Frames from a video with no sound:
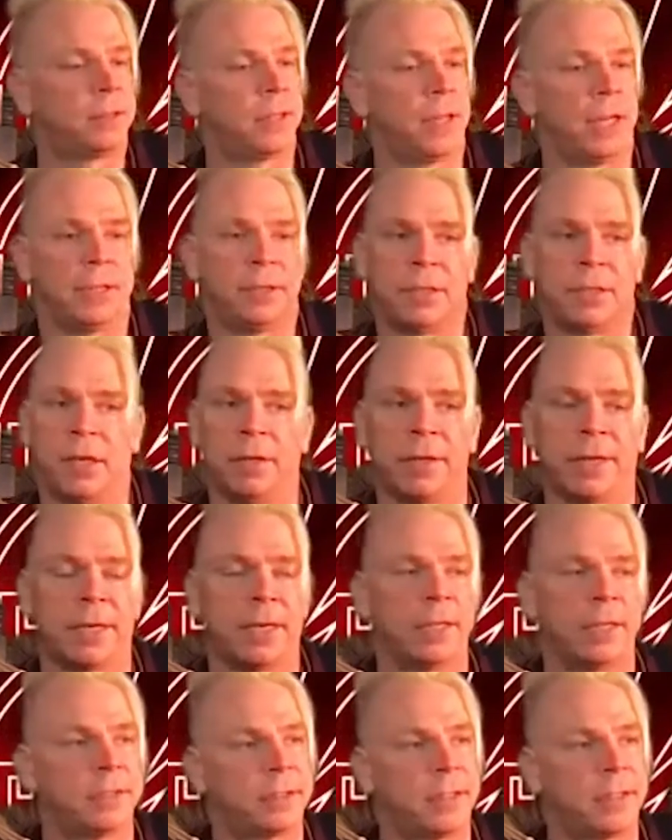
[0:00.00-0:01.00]
I tell the
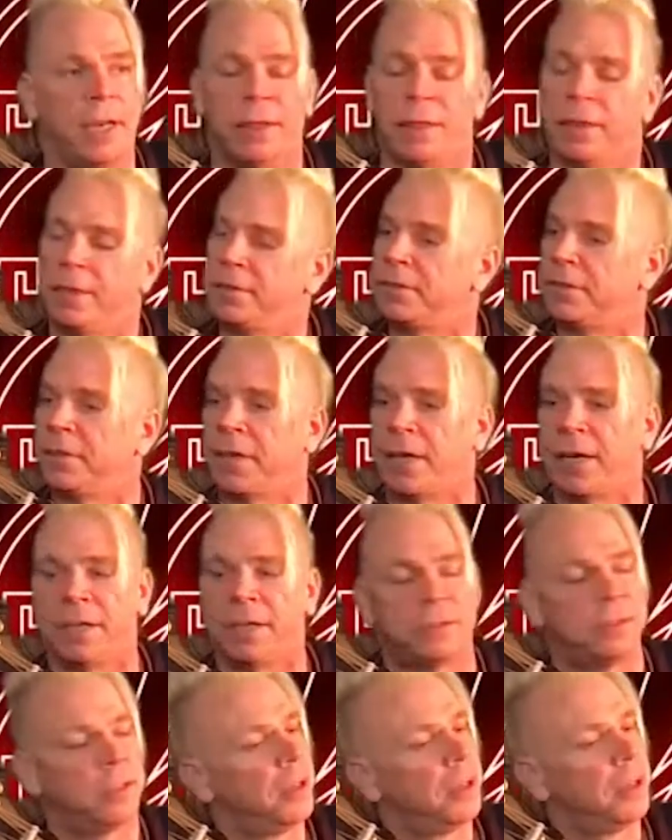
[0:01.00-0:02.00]
kids, hey, listen,
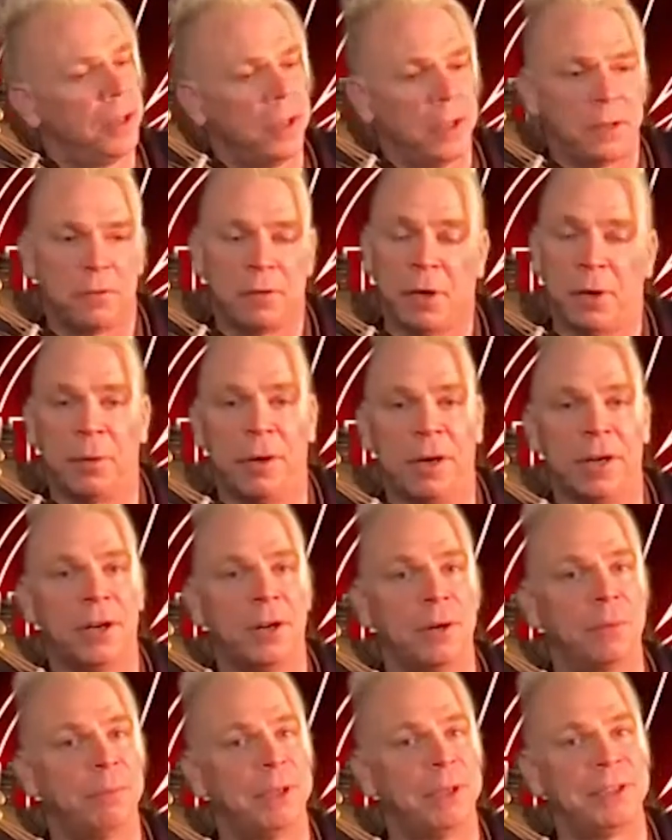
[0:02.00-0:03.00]
guys, they don't want to
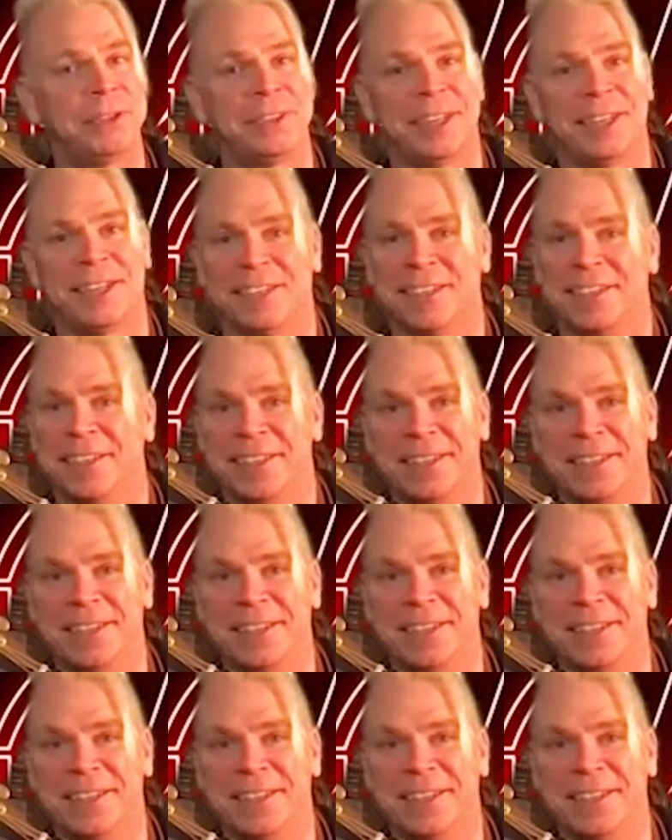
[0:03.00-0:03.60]
hear me sing.